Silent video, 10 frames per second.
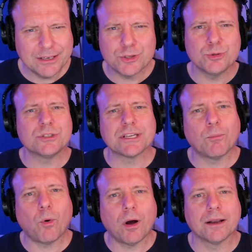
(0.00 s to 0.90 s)
to
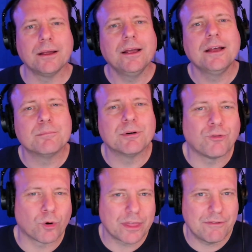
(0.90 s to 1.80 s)
someone
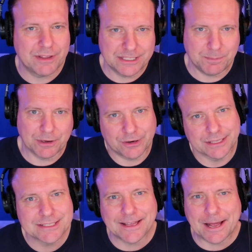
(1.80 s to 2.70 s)
before they've
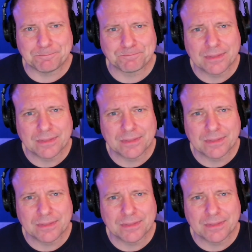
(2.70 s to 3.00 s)
experienced that.